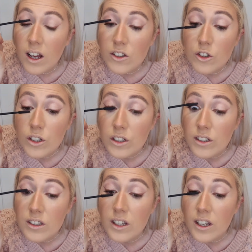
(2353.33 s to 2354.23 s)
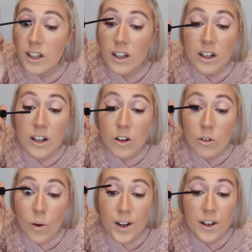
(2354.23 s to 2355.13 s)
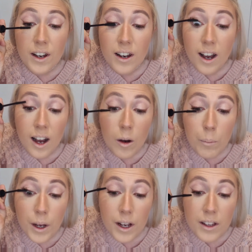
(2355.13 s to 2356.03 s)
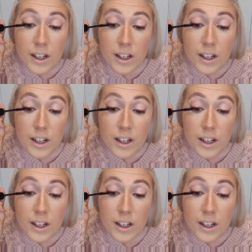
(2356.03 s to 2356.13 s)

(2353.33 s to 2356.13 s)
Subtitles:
And you can see already how big,